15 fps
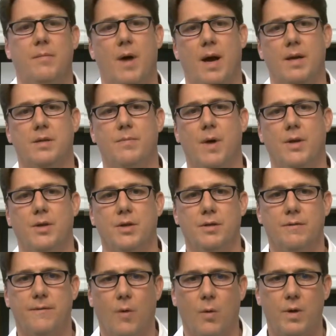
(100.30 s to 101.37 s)
by as much as
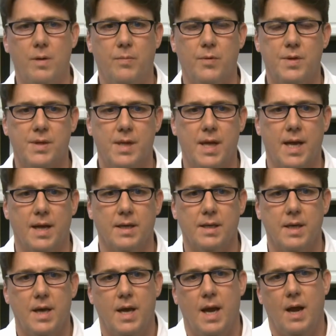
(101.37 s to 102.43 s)
40%.
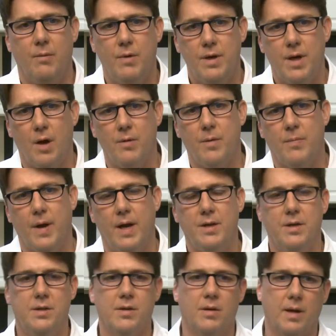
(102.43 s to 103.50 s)
And we know that
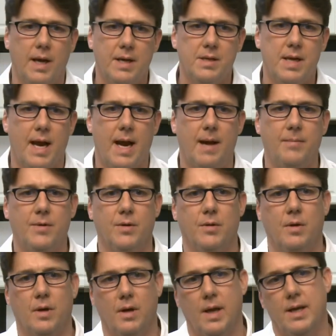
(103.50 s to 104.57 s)
patients are less apt
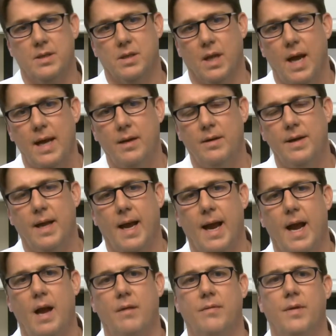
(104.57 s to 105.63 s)
or less likely to
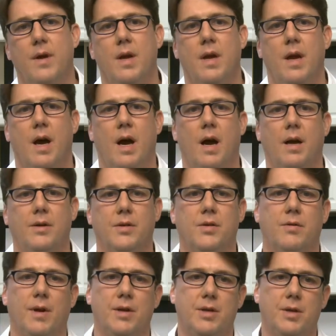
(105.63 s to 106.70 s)
have
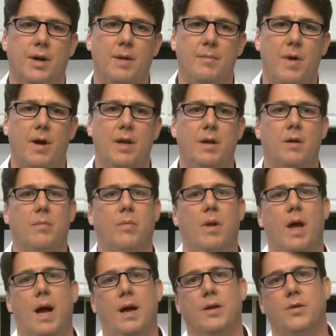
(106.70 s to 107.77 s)
discretionary money to
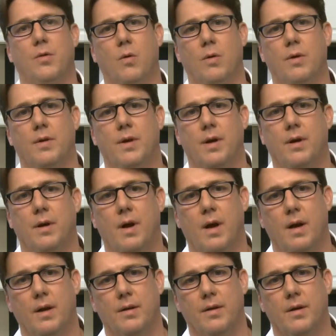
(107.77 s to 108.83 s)
apply toward
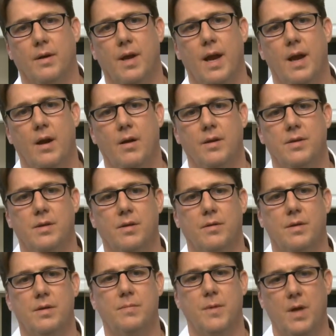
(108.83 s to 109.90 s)
their care. And so
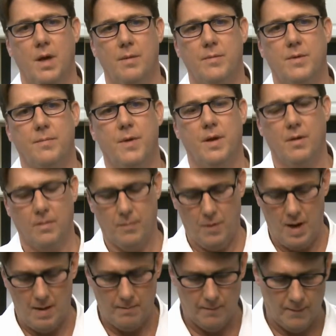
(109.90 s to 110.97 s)
this becomes a bigger problem